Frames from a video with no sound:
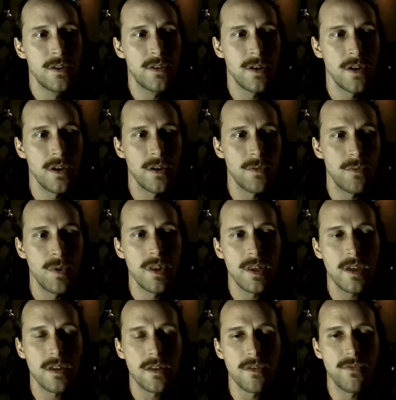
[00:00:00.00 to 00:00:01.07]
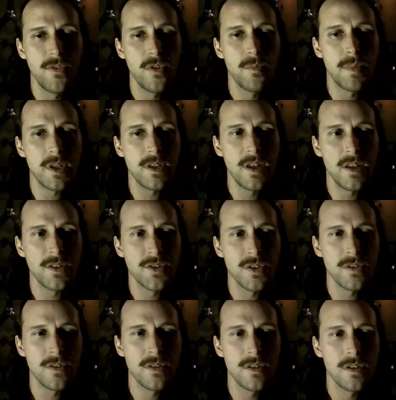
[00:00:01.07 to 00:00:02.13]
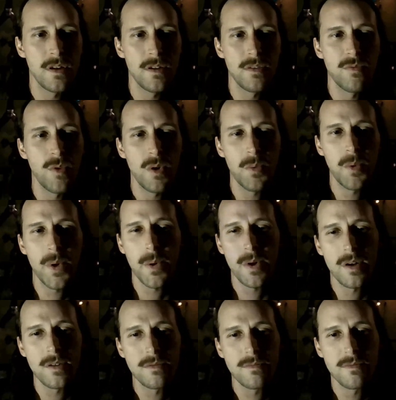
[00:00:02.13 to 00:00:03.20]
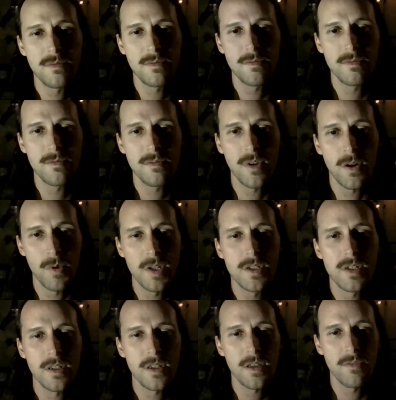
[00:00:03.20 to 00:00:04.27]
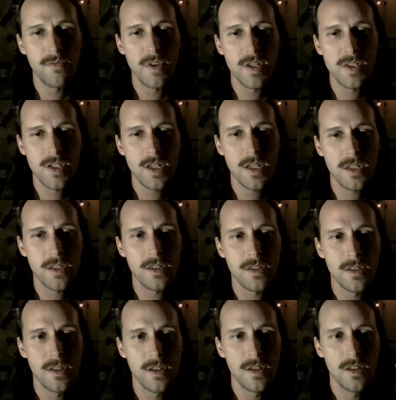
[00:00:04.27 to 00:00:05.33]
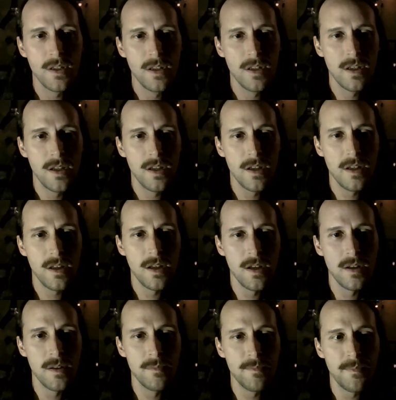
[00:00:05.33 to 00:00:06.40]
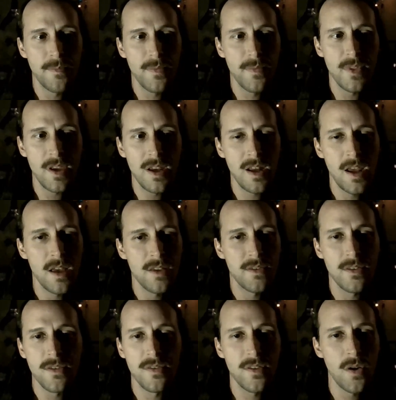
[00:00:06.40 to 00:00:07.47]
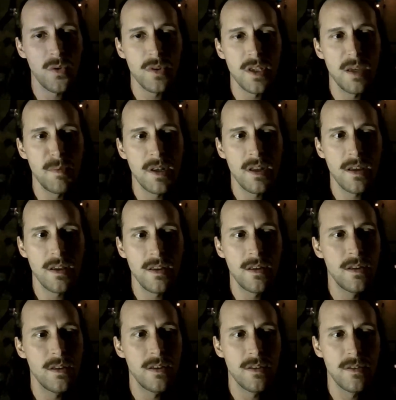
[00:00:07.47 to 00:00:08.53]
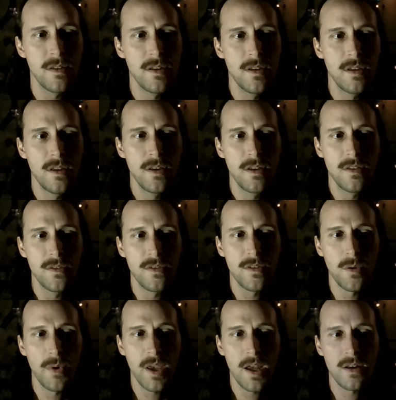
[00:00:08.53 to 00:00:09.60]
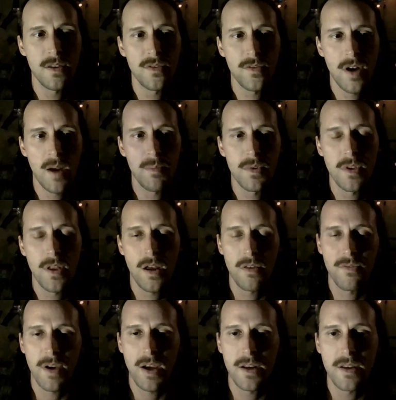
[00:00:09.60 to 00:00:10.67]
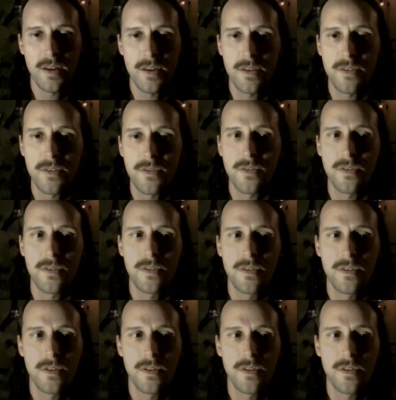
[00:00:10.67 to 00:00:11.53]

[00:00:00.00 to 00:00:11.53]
to really get the full potential of what we were originally envisioning. The NES is so limited, so we had to scrap a lot of ideas.